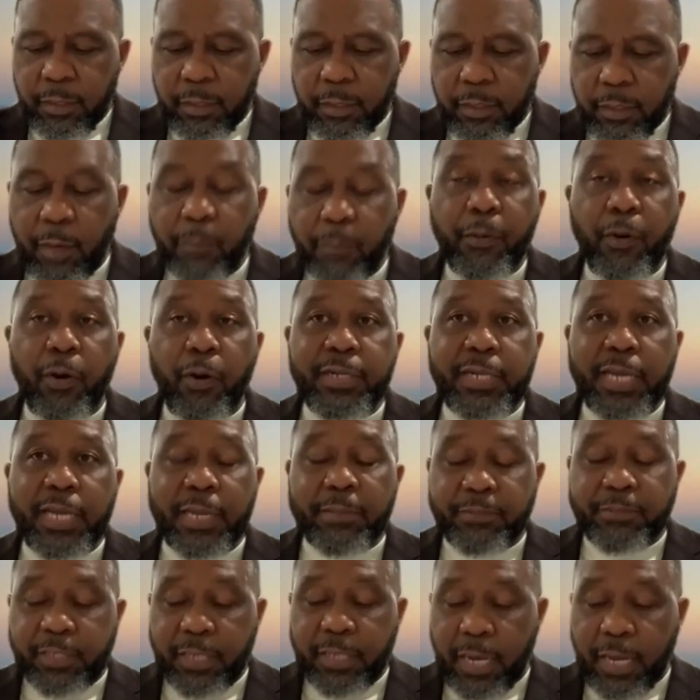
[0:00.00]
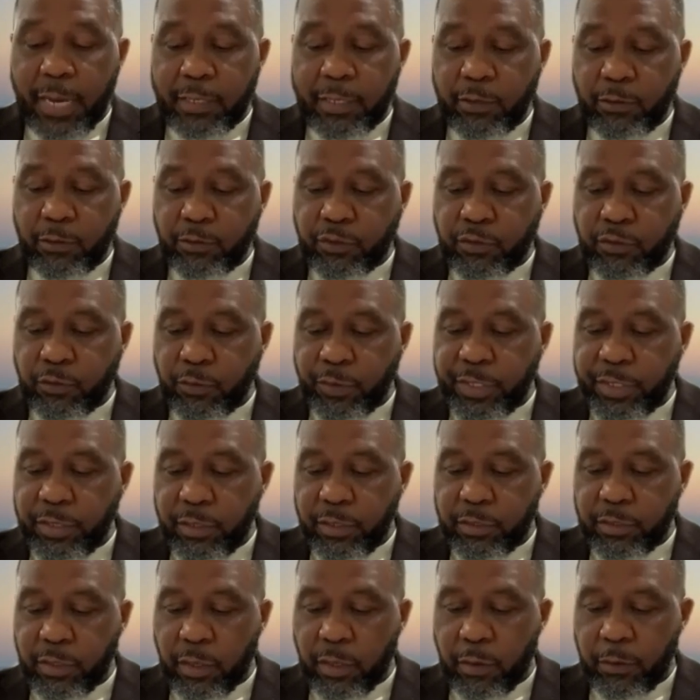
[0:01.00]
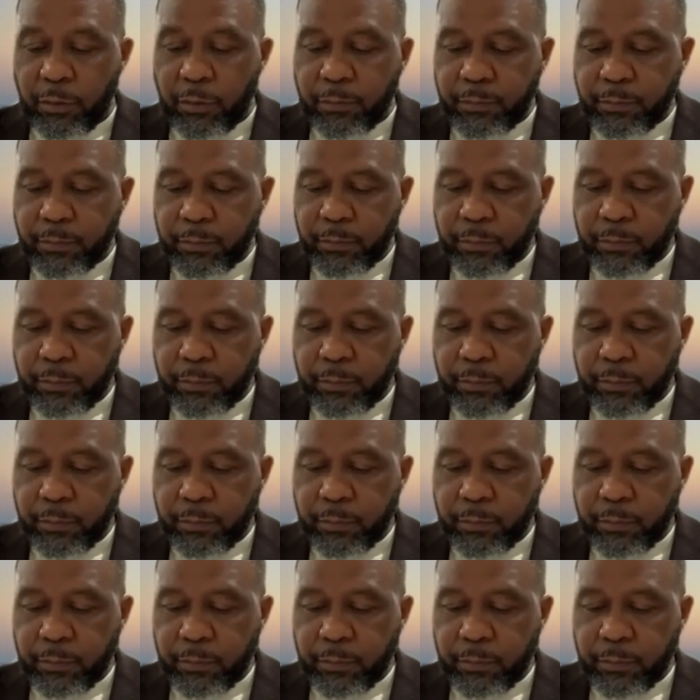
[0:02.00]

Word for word: young boy named Todd, who's three years old,